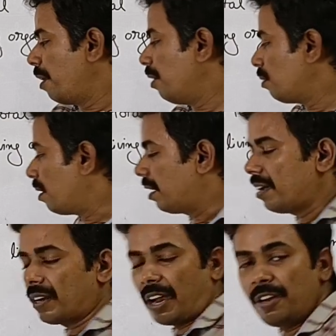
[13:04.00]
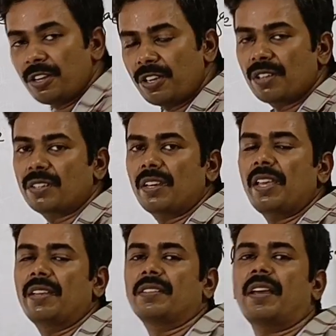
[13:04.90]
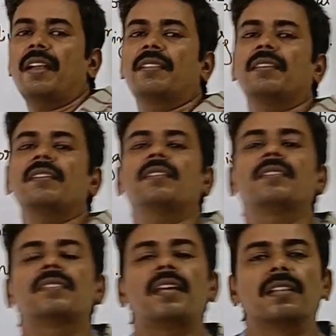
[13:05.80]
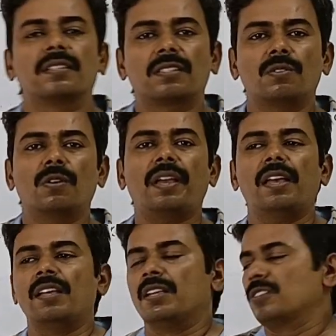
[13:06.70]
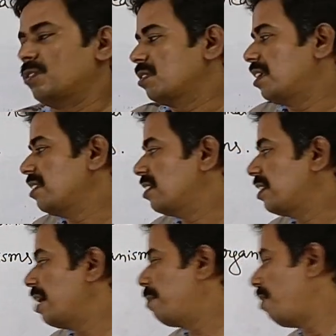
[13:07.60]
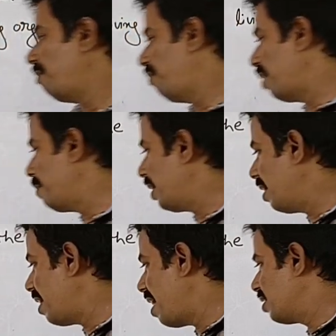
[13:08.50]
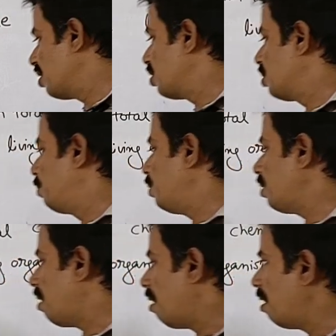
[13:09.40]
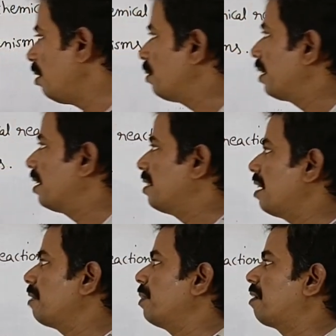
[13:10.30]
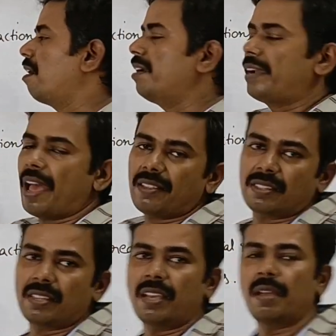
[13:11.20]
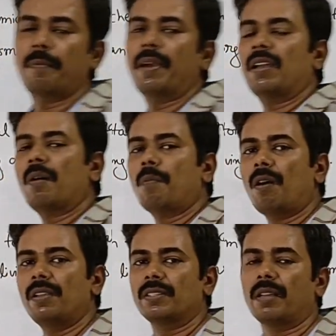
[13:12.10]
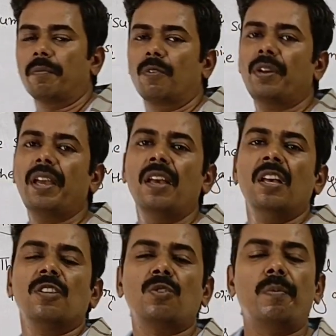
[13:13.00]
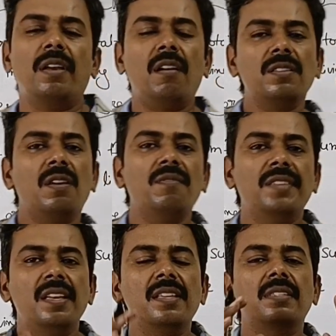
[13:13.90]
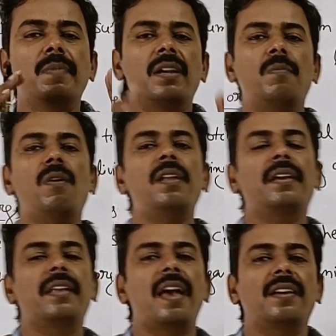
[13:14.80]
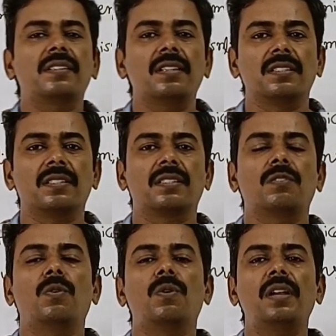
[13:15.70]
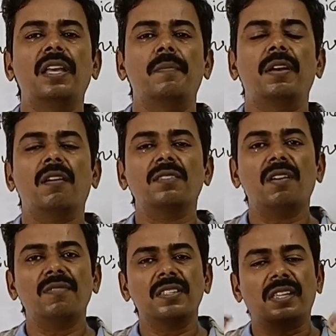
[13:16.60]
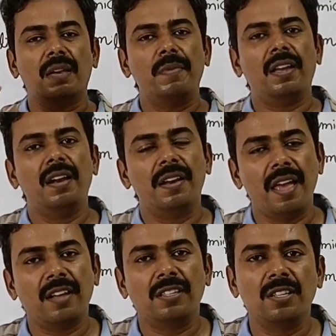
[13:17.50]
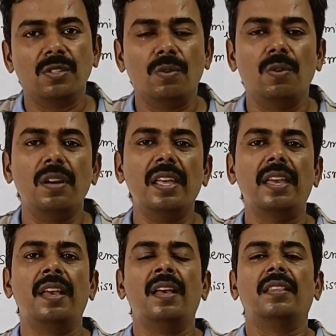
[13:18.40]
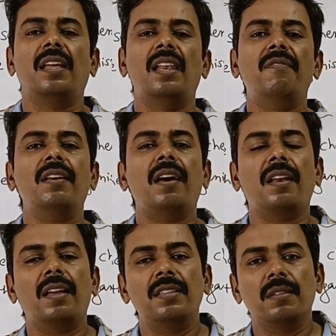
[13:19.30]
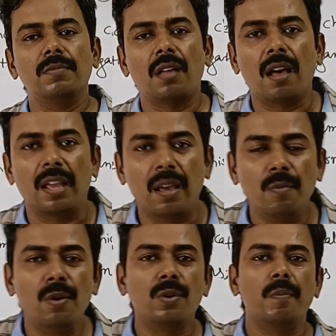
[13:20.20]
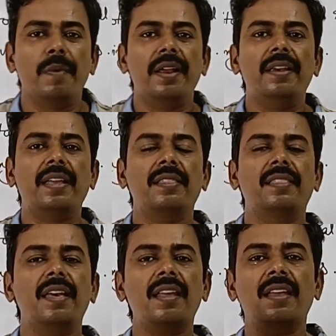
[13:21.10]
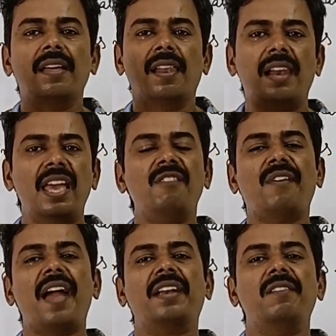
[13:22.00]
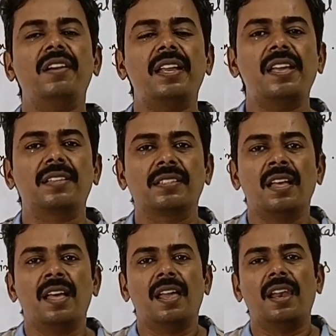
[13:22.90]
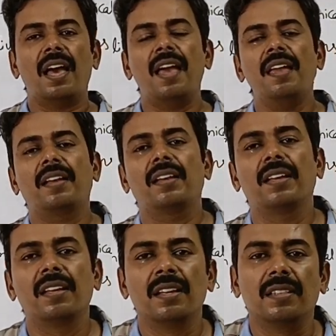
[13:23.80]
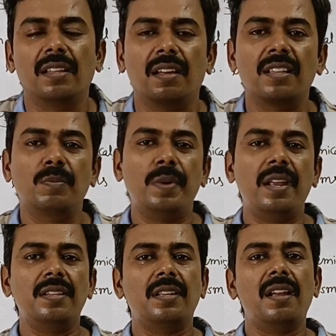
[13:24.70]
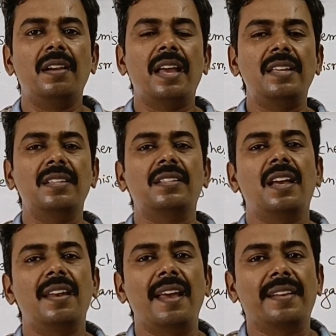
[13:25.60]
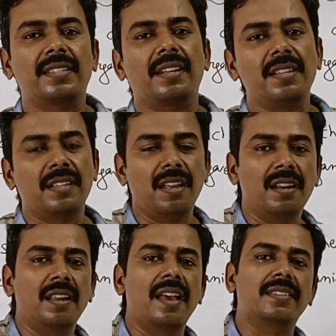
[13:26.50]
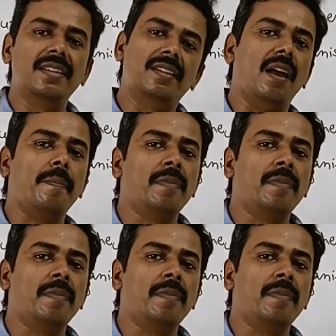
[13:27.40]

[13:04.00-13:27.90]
to occur continuously inside the cells. Okay, so such type of chemical reactions put all together, we call it as metabolism. Okay, so because of these metabolic reactions only, because of these chemical reactions only, the living organisms are able to maintain their life activities like the respiration, digestion, excretion, etc.